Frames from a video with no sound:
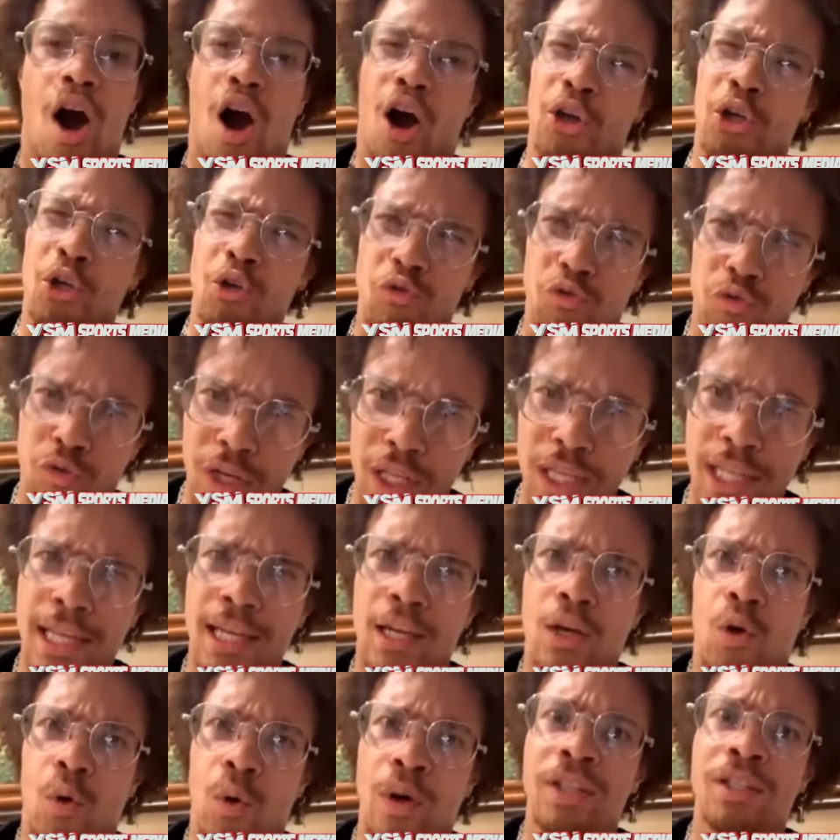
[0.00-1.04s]
Are you
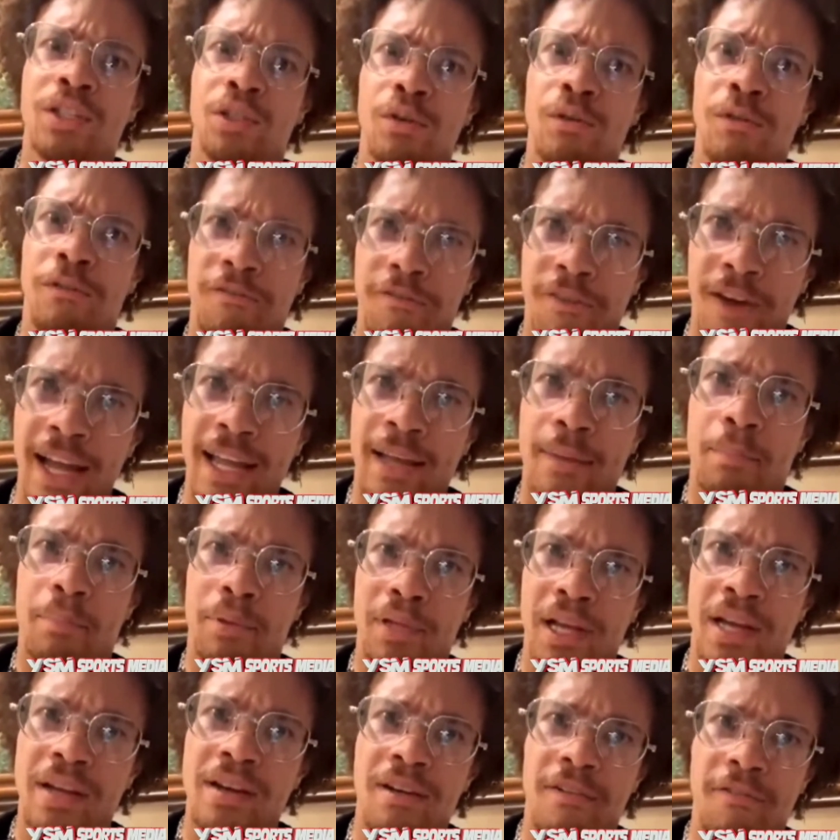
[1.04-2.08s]
really going to fight
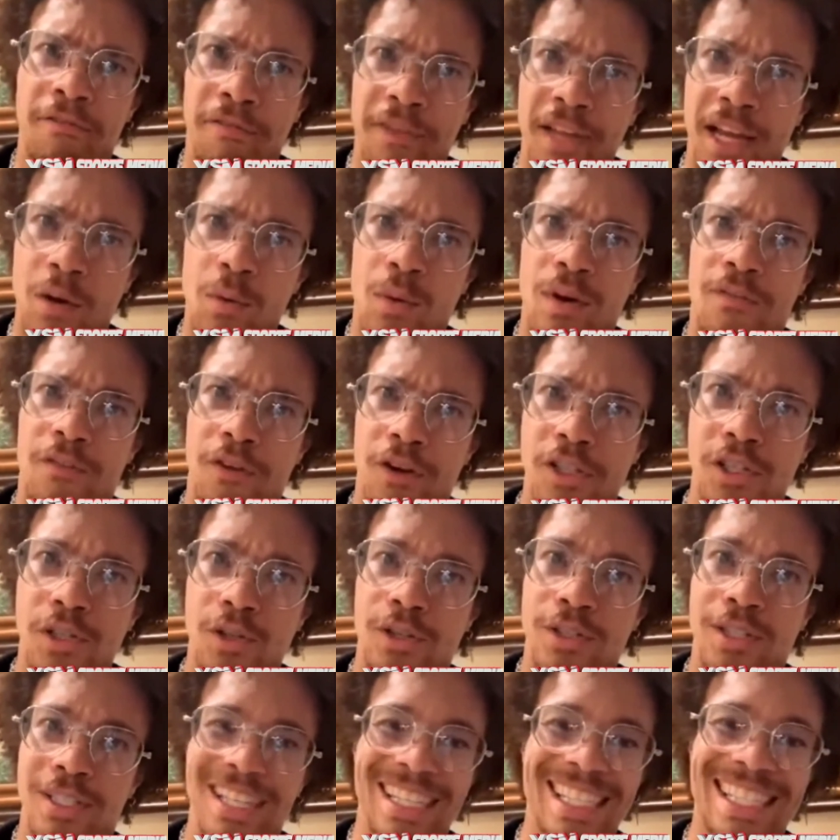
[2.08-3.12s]
Blood or Flair with
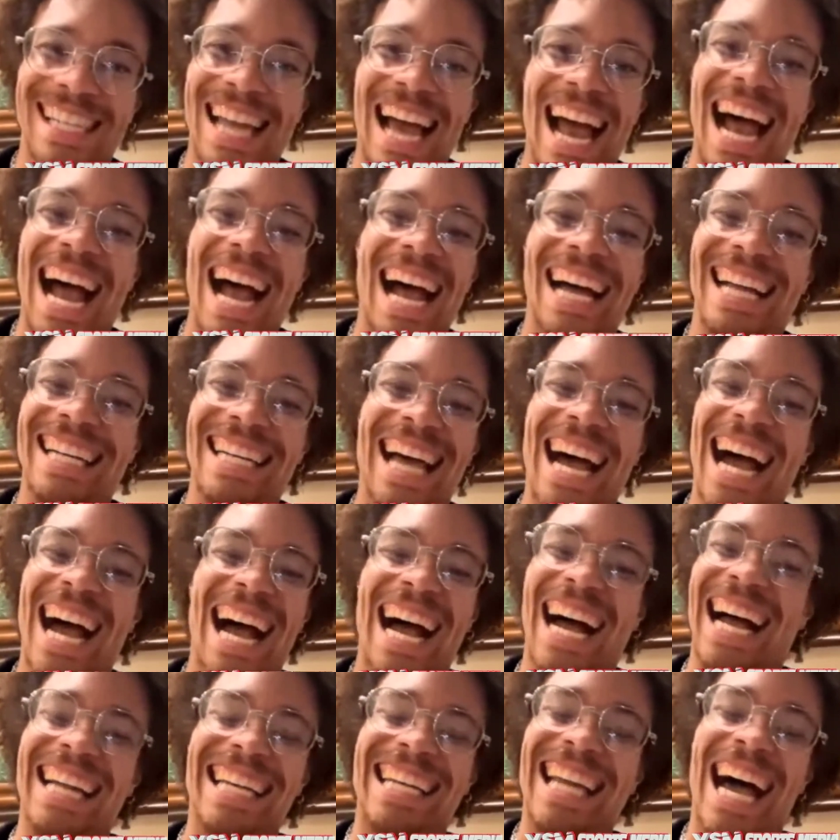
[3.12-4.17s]
Virgil Ortiz? Nah,
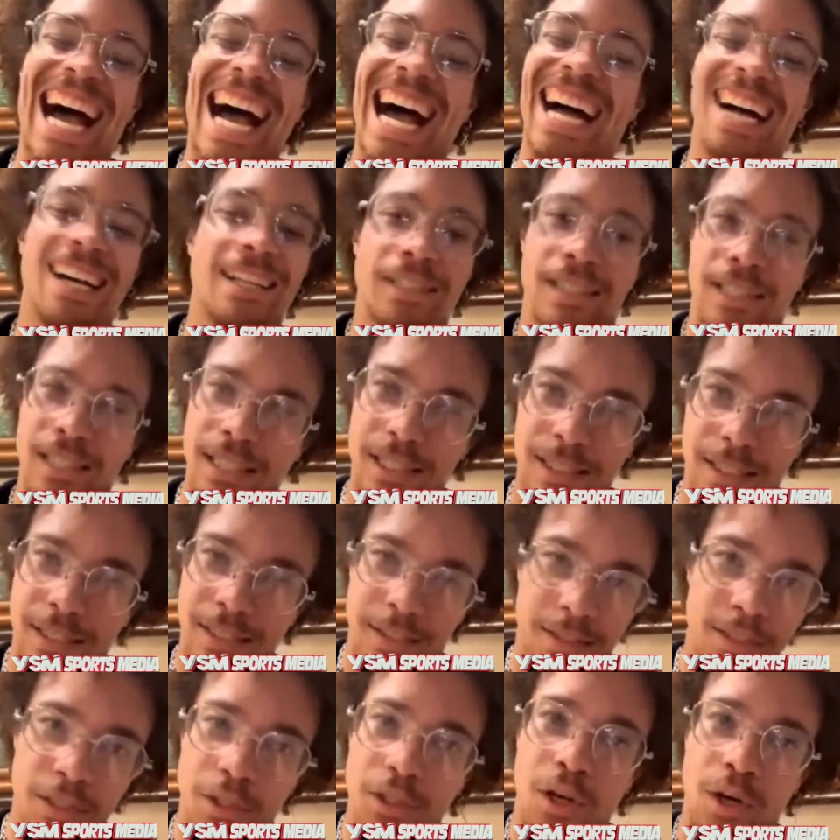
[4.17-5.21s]
nah, nah. This is,
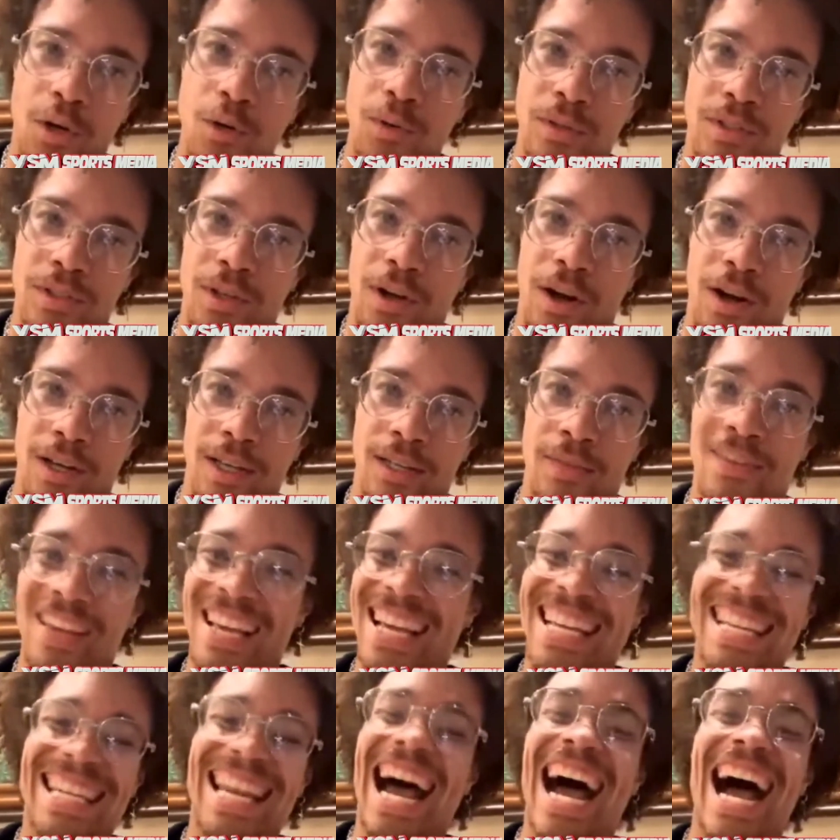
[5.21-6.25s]
you know who's talking.
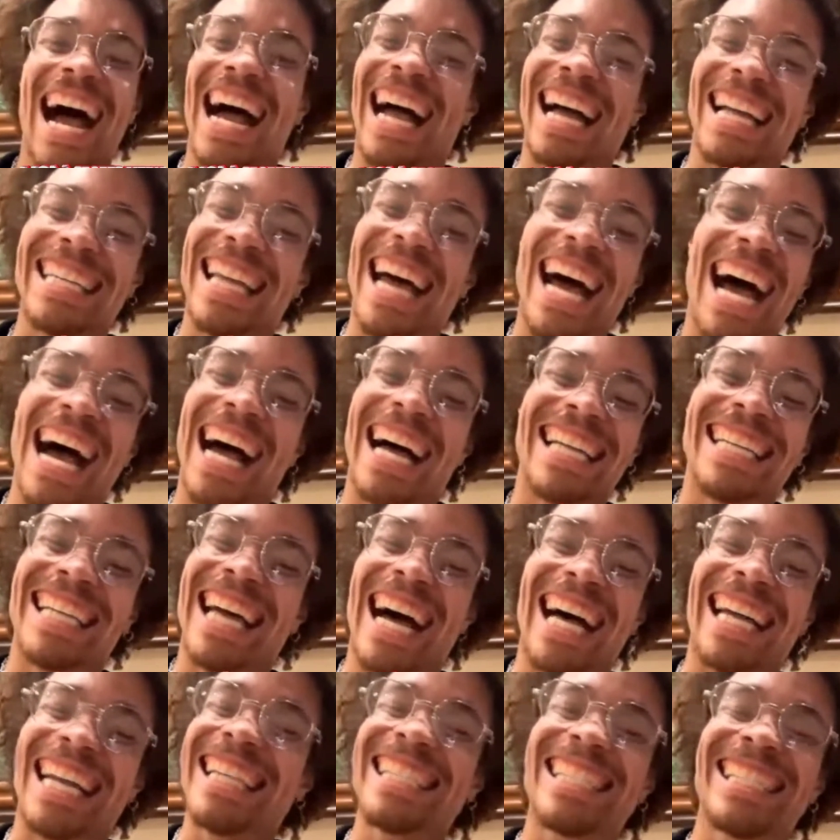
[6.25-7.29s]
Nah, nah,
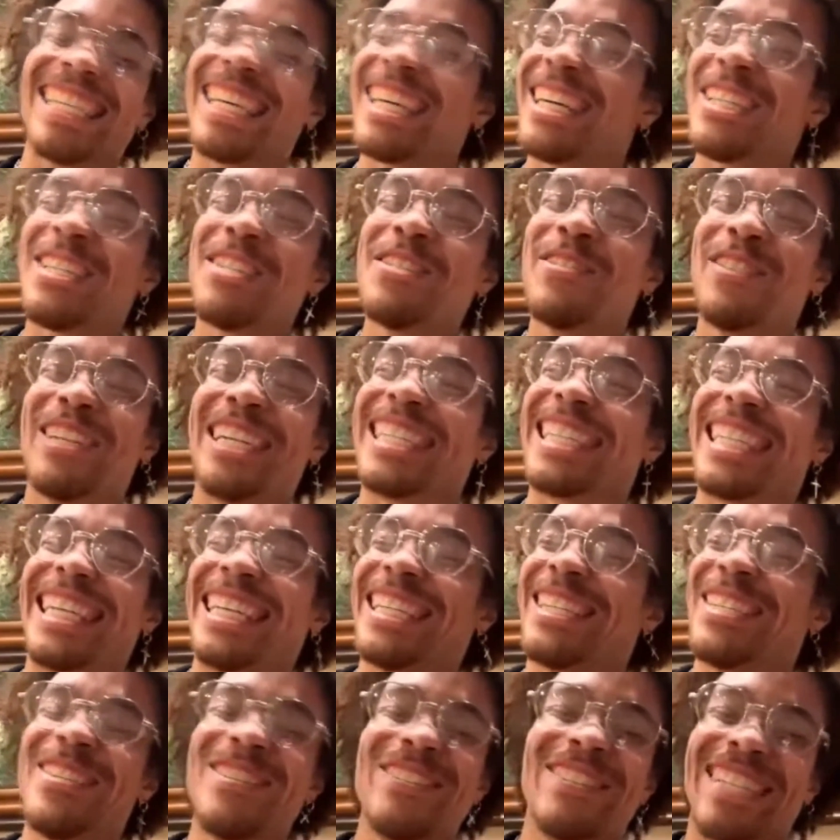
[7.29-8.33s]
nah. That's too
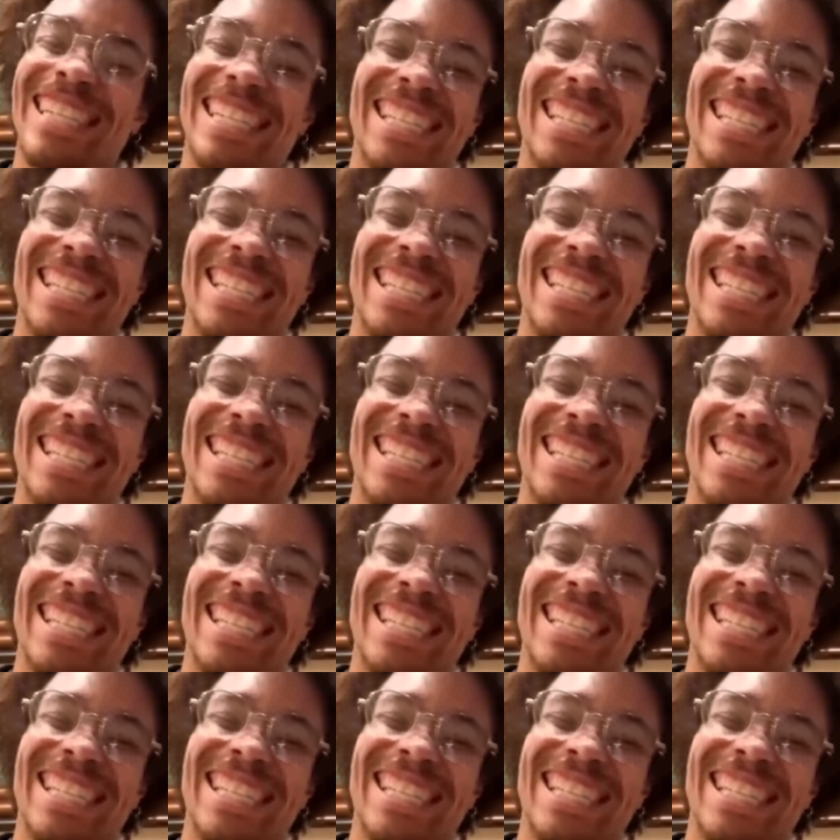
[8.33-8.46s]
risky, too